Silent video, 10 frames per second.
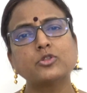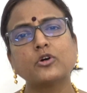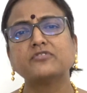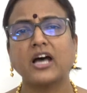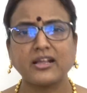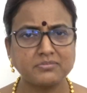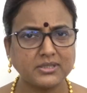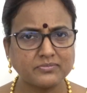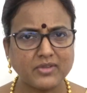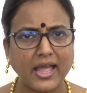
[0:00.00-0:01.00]
of
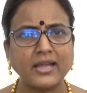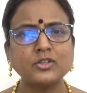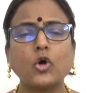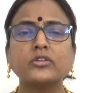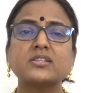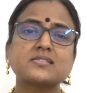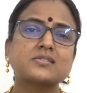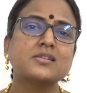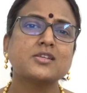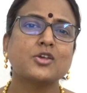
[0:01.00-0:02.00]
dharma and on the
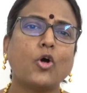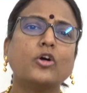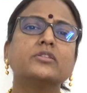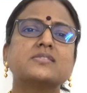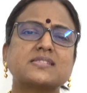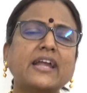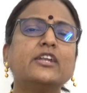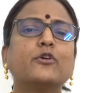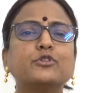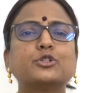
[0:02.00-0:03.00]

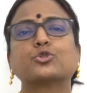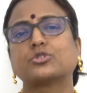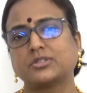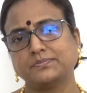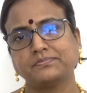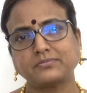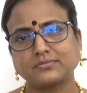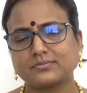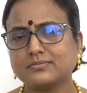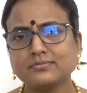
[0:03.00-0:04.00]
side of the truth.
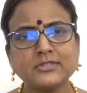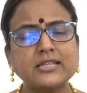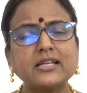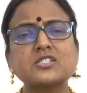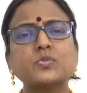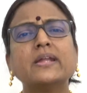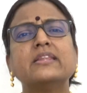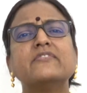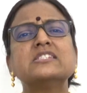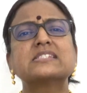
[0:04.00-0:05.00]
That is where
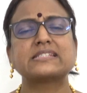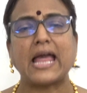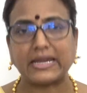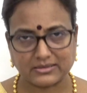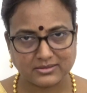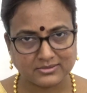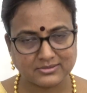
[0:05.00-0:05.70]
they will stand.